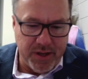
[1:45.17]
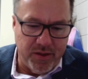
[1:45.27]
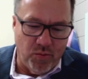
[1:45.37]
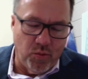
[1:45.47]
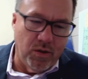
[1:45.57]

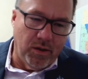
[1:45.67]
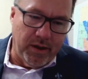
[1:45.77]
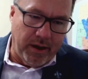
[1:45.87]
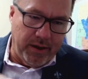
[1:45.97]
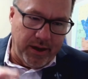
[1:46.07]
But the
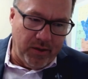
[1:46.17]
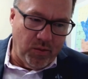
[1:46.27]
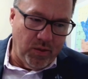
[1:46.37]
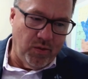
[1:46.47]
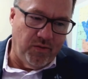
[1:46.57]
rural area
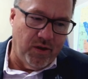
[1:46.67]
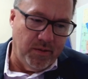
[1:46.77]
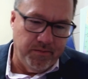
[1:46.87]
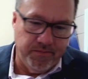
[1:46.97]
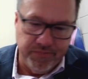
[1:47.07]
where we're
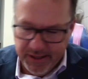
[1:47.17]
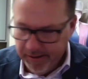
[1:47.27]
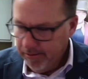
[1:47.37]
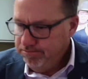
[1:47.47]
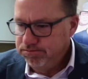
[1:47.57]
from,
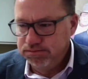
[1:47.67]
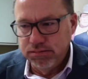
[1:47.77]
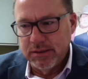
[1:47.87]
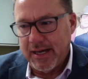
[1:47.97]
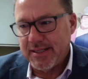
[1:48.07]

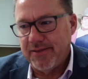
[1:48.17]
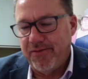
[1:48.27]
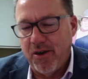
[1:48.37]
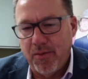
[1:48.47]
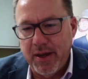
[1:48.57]
lots
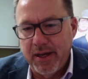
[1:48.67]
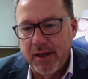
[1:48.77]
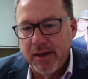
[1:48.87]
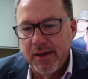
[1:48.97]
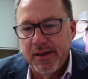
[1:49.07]
of
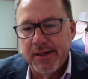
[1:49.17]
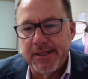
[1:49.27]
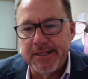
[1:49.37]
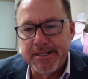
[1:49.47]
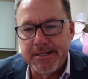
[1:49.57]
farming,
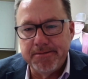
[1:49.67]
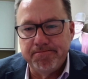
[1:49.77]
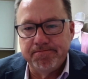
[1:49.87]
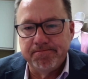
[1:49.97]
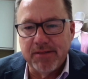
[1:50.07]

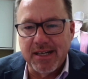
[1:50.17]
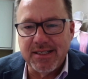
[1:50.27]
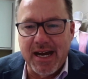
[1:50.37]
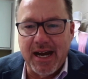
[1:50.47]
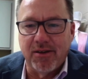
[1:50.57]

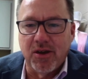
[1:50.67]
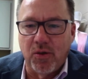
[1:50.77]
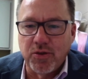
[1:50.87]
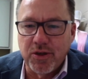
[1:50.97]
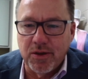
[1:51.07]
lots of
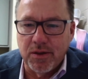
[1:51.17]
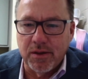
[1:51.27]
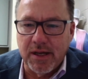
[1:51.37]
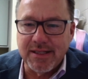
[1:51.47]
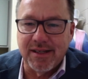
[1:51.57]

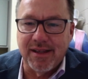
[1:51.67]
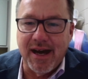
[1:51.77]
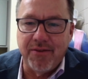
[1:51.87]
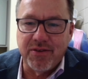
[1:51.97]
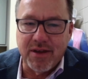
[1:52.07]
agriculture, lots of
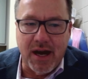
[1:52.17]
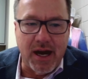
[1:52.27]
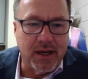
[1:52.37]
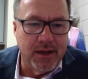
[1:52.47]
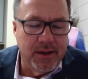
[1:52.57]

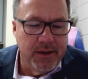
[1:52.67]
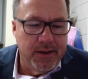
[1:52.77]
livestock,